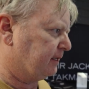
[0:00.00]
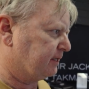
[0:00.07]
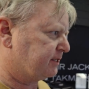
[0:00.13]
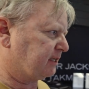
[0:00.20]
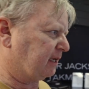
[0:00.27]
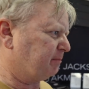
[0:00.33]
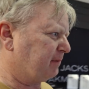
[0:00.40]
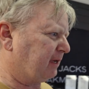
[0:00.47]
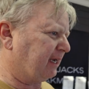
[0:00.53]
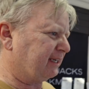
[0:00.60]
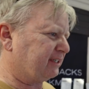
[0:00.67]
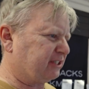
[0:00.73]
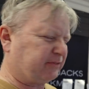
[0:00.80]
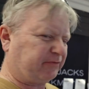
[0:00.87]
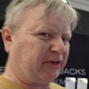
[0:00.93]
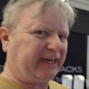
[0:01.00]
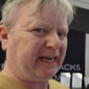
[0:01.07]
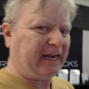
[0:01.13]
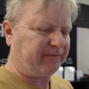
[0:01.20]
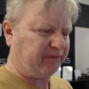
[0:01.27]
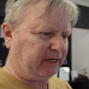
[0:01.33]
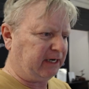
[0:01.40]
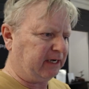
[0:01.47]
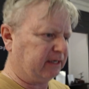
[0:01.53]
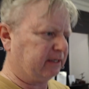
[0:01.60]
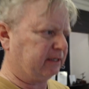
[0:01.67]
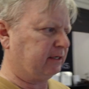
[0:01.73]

some are just very heavy,